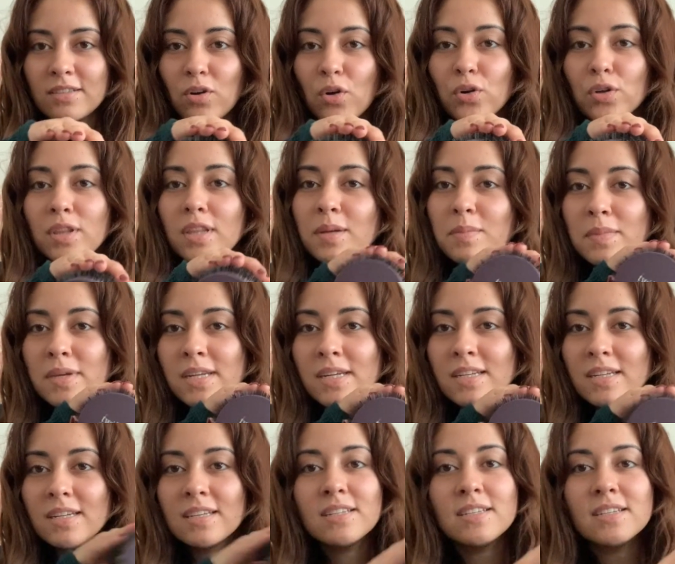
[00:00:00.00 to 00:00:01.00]
or
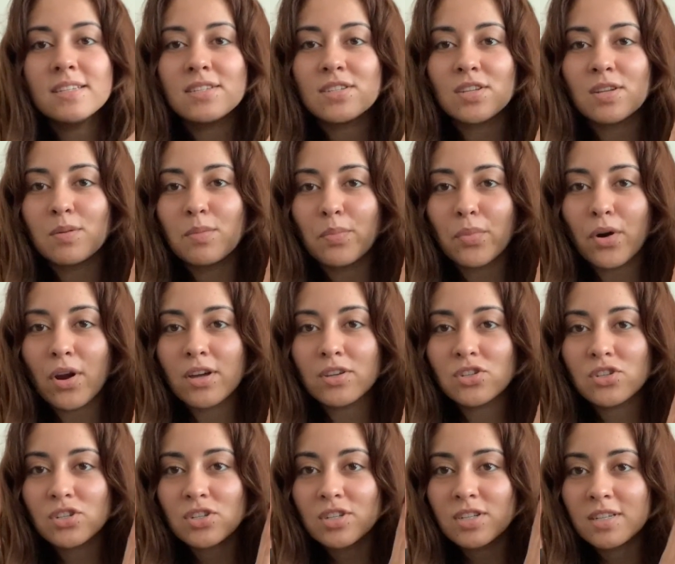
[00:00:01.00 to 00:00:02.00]
limited edition
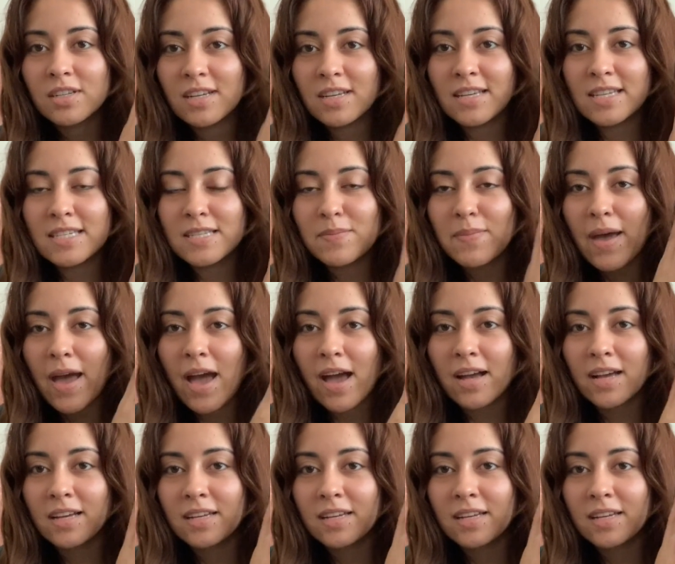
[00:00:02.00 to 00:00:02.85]
brush is back.